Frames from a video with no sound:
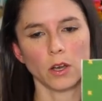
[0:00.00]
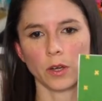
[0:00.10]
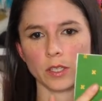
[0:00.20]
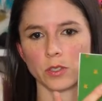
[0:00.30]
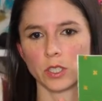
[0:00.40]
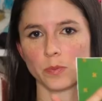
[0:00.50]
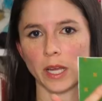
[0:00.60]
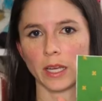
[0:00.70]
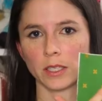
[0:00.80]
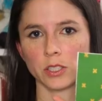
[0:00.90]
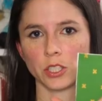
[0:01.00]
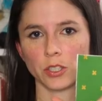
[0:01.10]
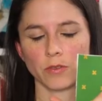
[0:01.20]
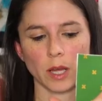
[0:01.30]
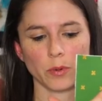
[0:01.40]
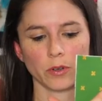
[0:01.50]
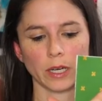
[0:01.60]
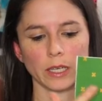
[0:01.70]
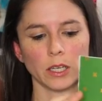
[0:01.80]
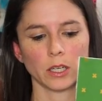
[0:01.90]
Okay, so here's my exterior fabric
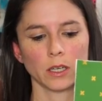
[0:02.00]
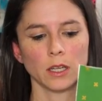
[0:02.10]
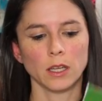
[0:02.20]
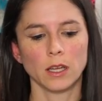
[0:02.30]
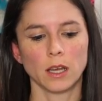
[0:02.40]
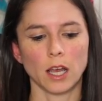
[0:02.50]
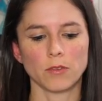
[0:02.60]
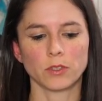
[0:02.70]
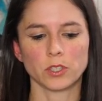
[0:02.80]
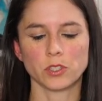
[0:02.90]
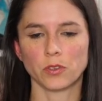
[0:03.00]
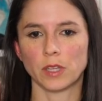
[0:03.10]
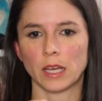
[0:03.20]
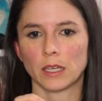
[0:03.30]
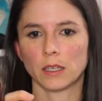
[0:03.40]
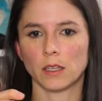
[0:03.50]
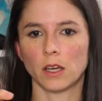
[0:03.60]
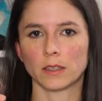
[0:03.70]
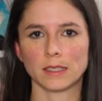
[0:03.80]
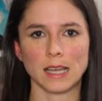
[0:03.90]
right here. I first sewed that
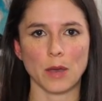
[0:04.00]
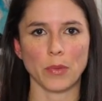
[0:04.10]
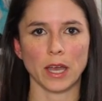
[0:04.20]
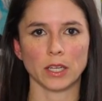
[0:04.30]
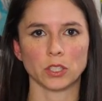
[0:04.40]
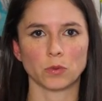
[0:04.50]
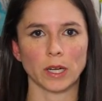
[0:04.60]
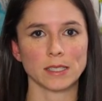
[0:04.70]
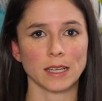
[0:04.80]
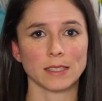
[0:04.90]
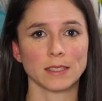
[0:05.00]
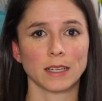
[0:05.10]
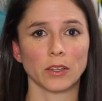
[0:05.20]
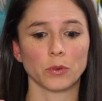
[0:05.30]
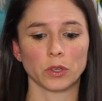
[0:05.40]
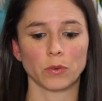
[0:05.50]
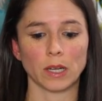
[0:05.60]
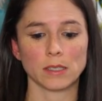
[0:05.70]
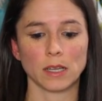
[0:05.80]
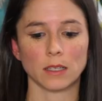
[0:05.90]
along the top edge, right sides together with the
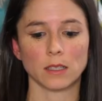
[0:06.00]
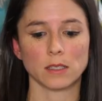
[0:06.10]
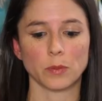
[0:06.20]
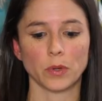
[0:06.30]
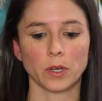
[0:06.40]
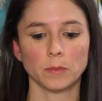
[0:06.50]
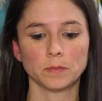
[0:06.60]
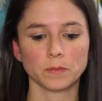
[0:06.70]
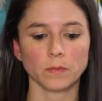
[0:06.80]
right side of the zipper.